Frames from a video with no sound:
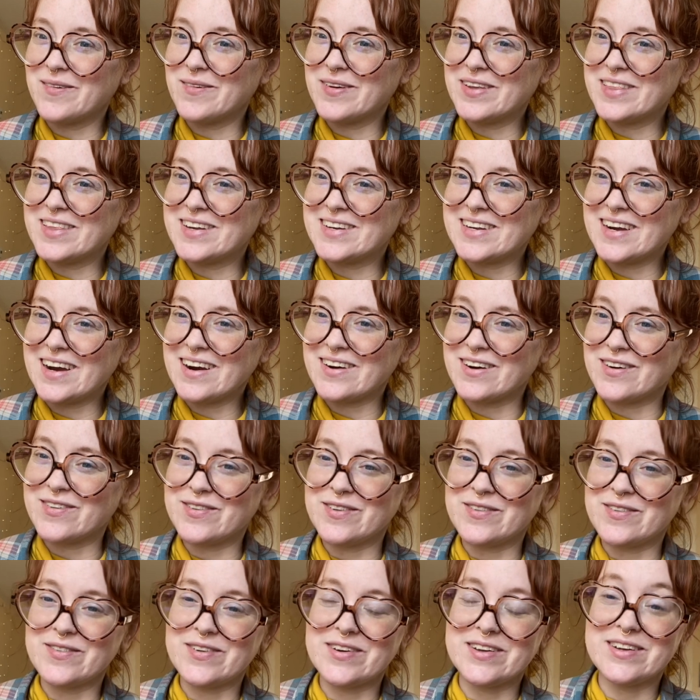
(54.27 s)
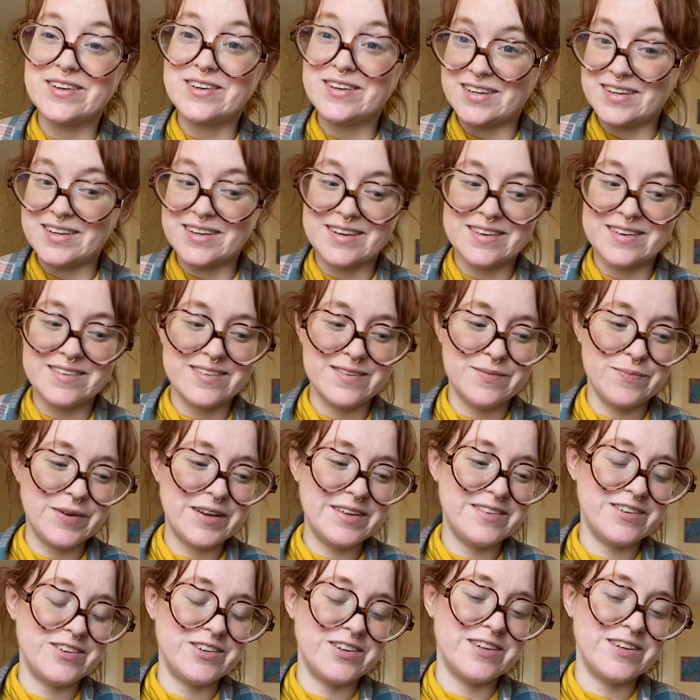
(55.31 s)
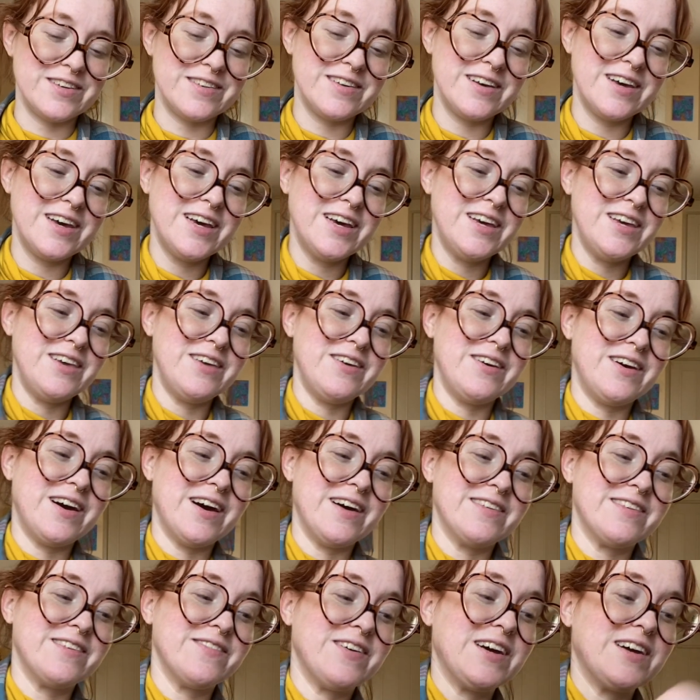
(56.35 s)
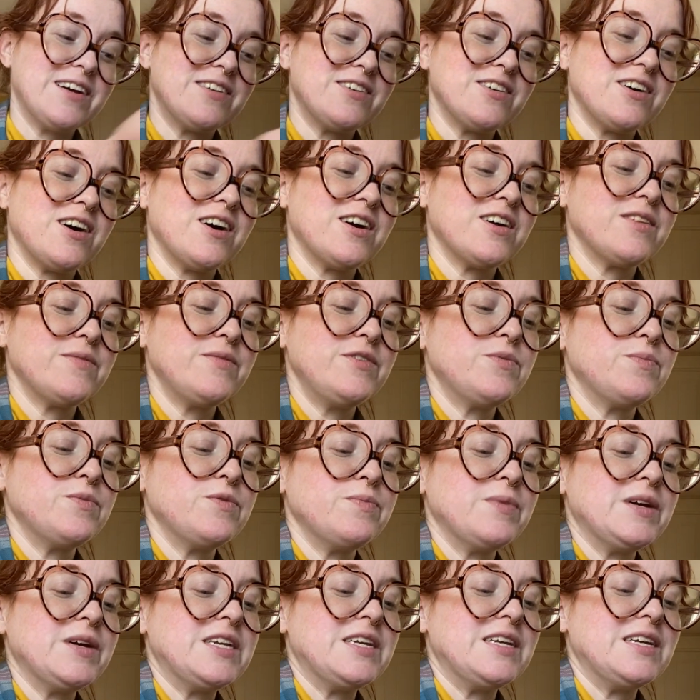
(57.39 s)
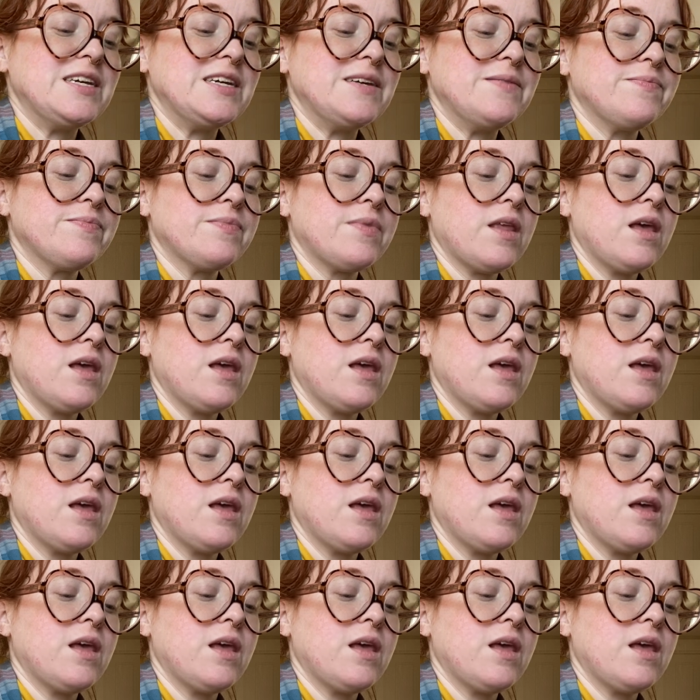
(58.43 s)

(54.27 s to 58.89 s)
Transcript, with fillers: with the tarot for further details and messages. You guys, if I could talk, let me just move my tea.